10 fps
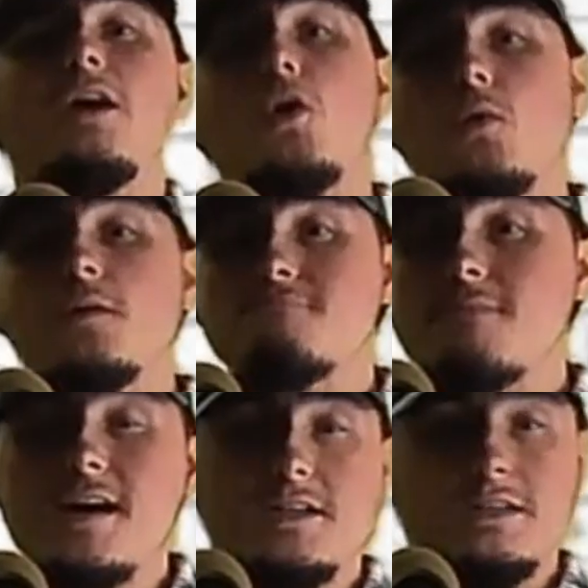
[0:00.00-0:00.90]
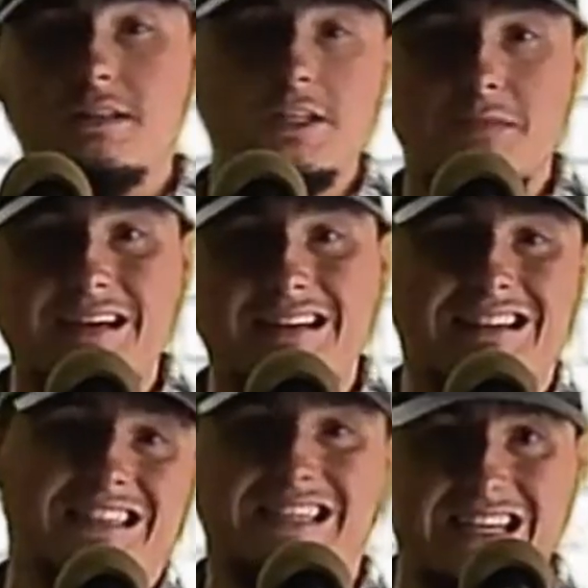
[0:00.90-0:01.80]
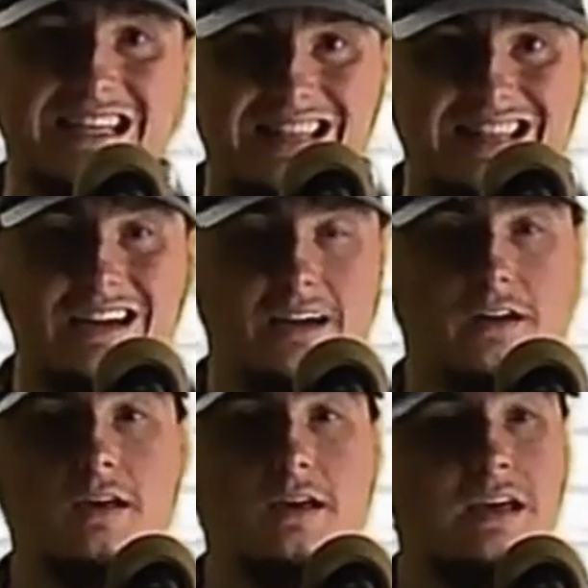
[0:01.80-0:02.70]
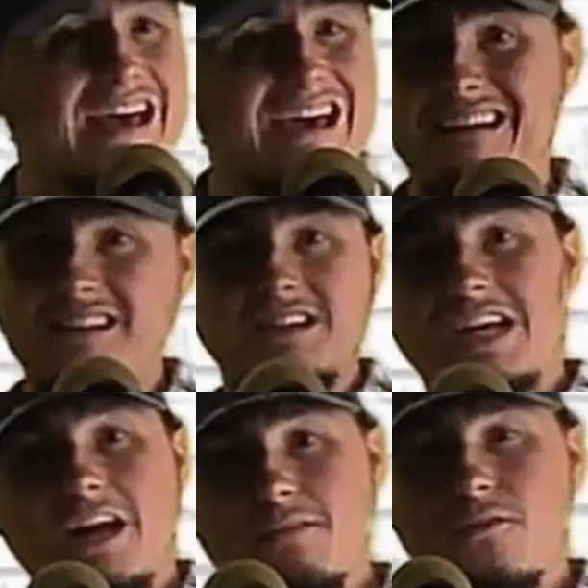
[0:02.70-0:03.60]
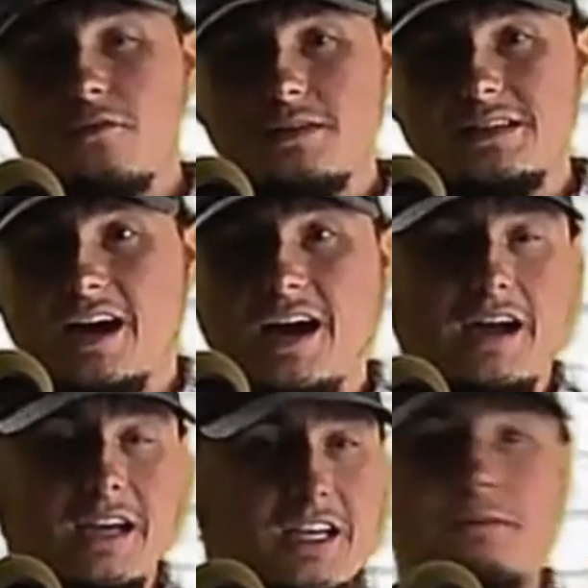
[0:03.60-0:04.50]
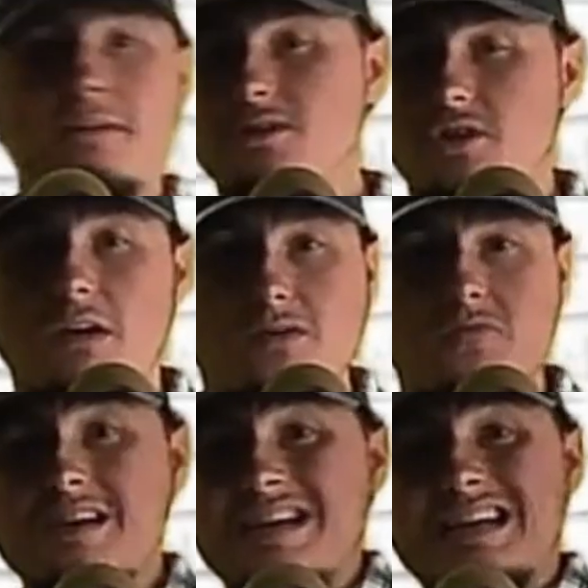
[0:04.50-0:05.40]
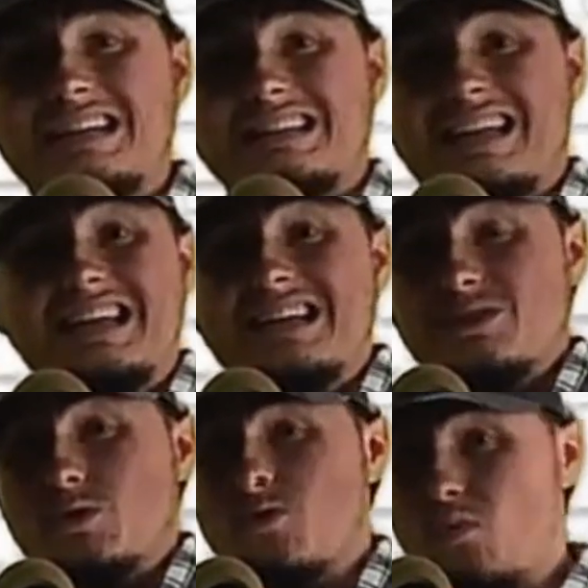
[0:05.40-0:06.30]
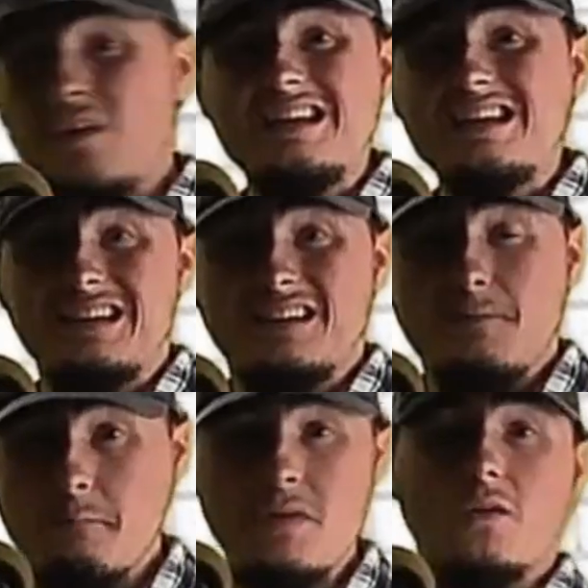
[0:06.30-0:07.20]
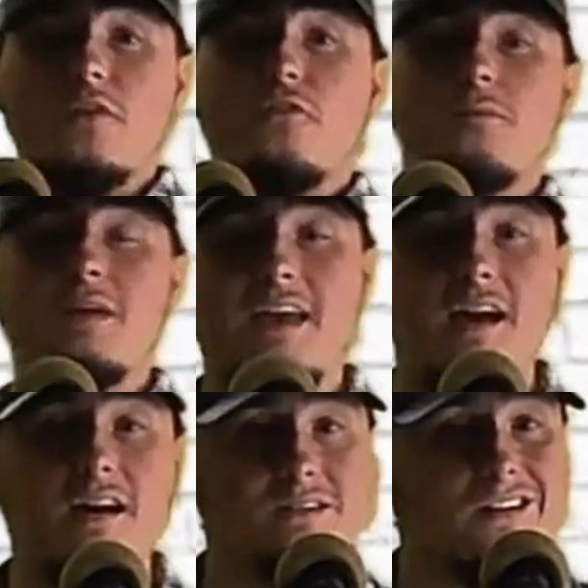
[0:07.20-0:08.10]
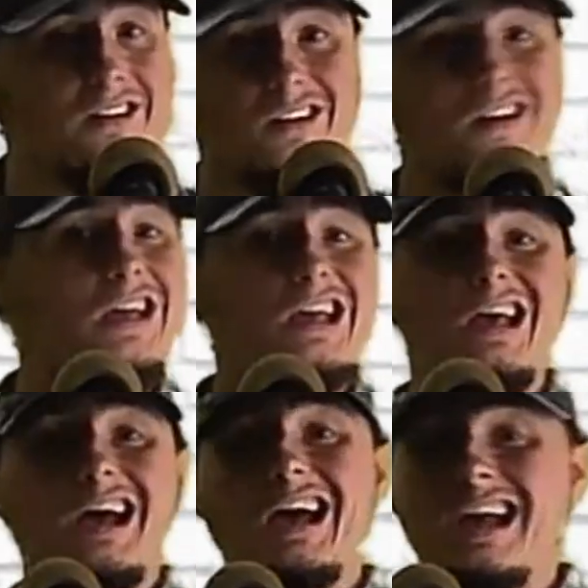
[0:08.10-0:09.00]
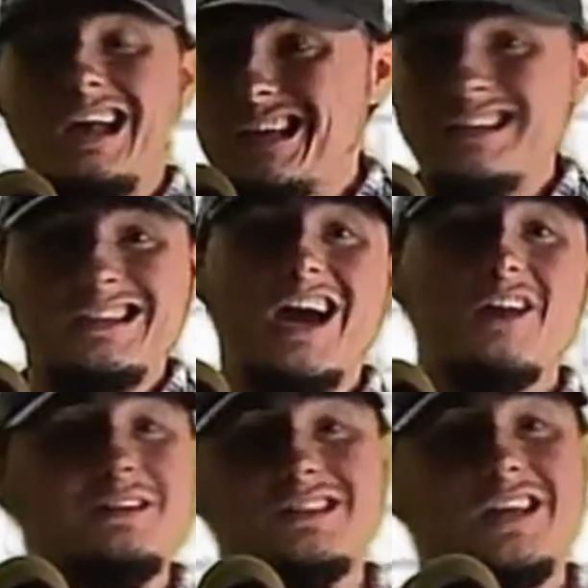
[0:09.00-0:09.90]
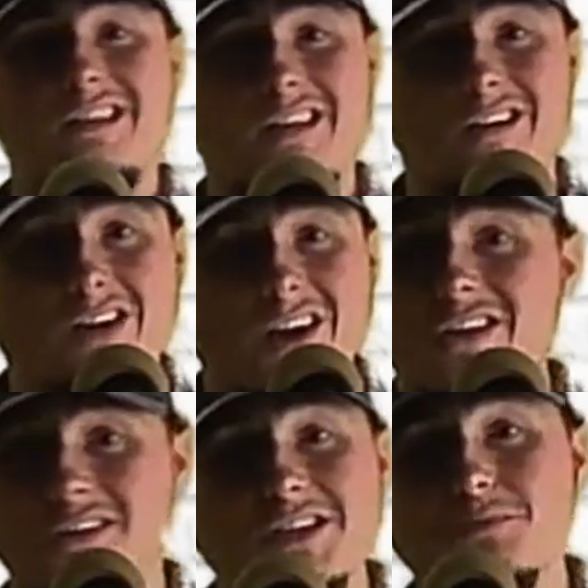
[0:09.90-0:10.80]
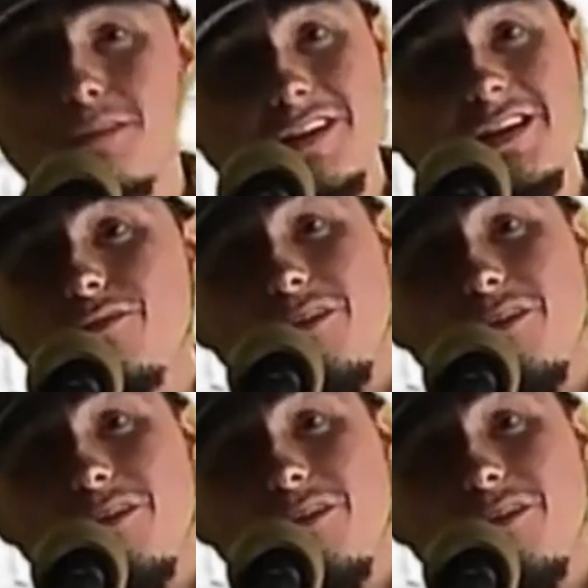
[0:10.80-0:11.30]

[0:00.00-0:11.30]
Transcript: only imagine this man's sitting there. Aliens coming from the sky. He's being shown that he can drink milk from a cow's udder. He's got to be standing there in utter disbelief,